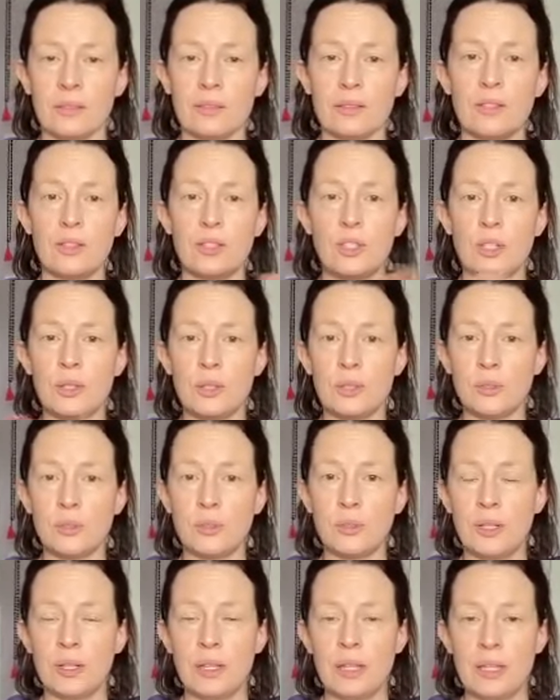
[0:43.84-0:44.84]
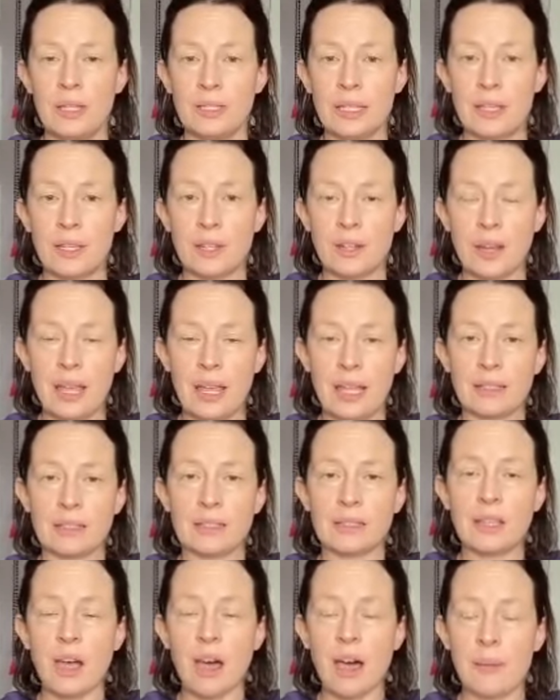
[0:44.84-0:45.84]
And 2, take your
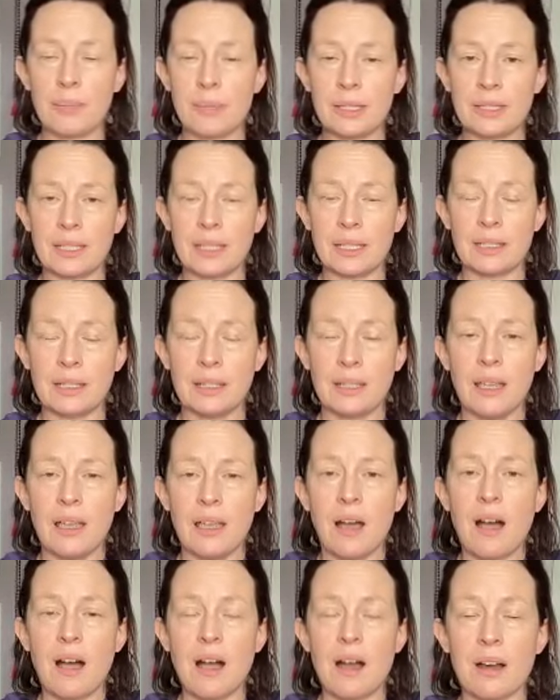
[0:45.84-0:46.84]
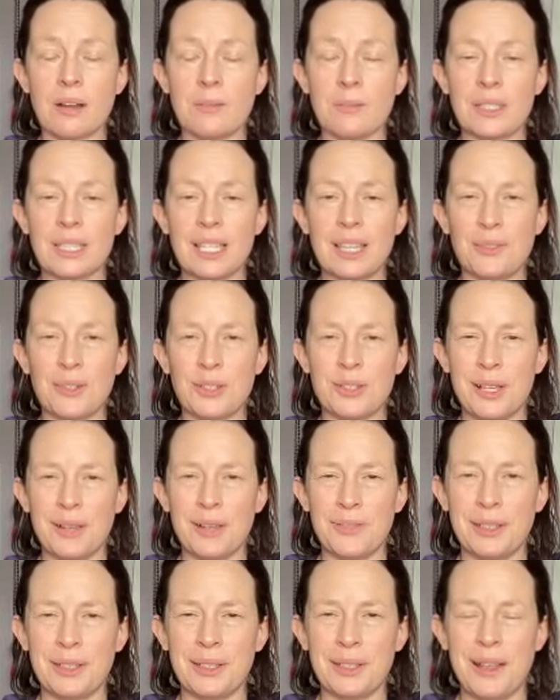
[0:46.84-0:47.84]
hands to opposite arms, give
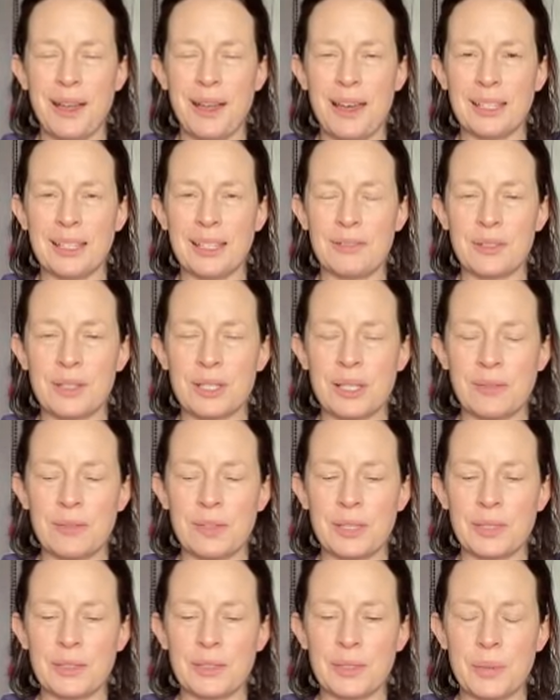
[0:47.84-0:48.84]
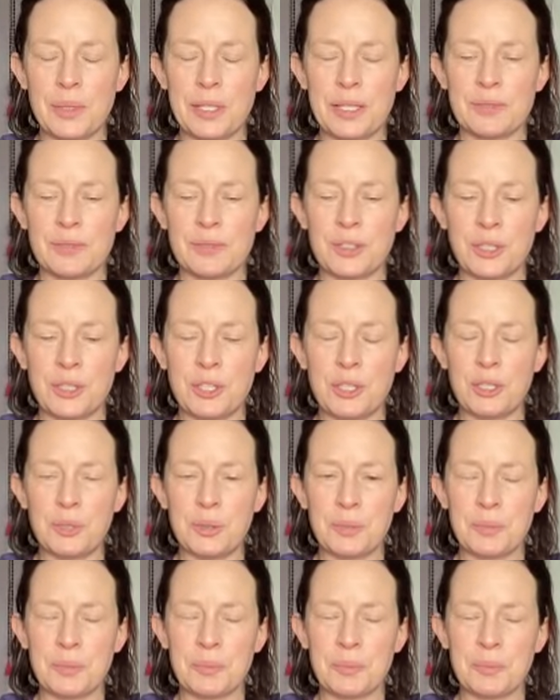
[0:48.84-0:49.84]
yourself a little hug, give yourself a little squeeze for
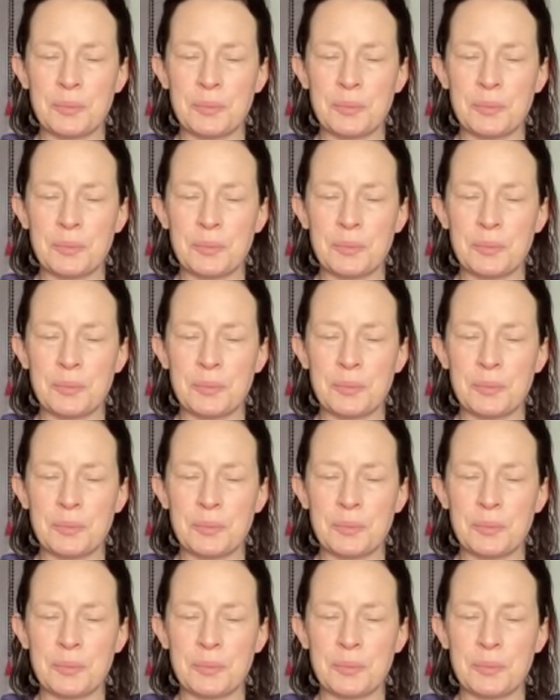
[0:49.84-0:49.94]
2.